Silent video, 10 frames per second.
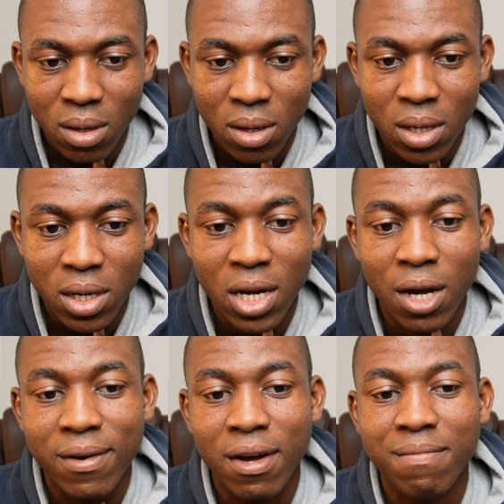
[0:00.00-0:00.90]
then I
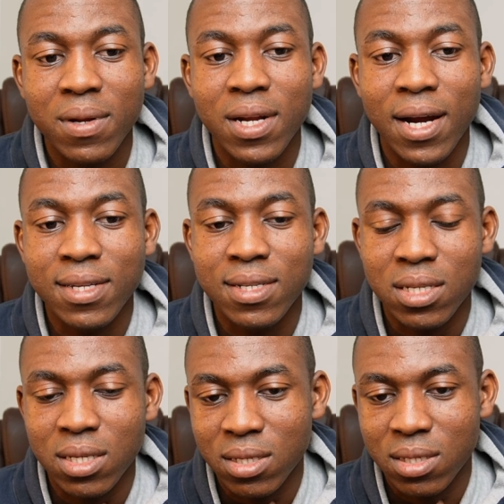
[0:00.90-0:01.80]
would have played knight
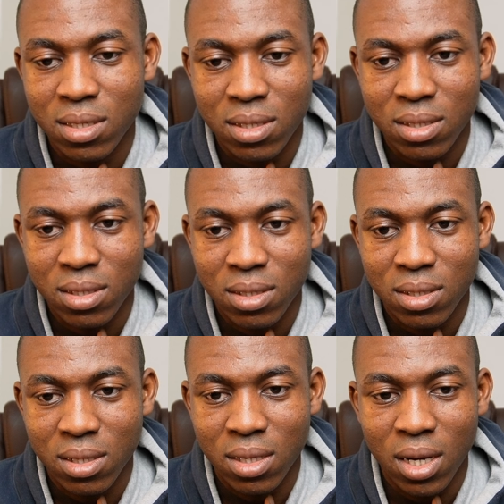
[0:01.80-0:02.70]
e6.
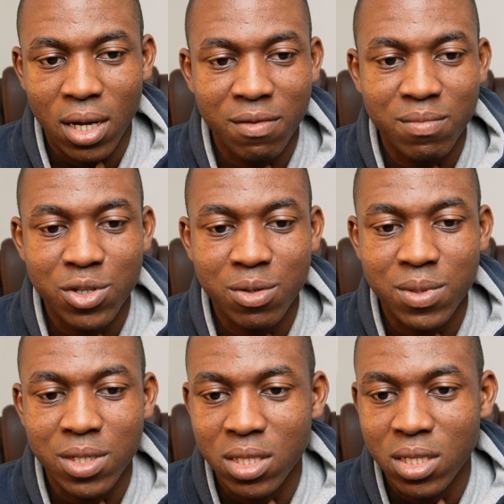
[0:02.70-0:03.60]
and the bishop
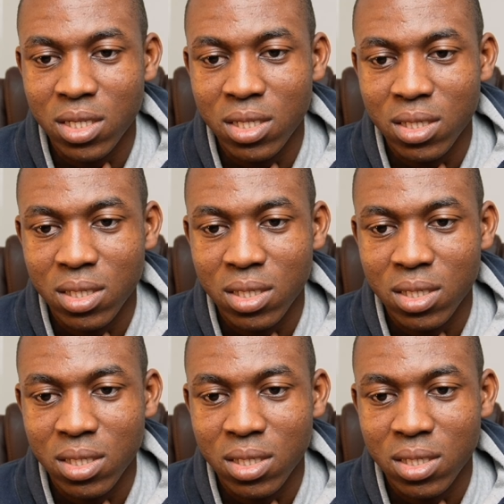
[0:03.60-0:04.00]
g3.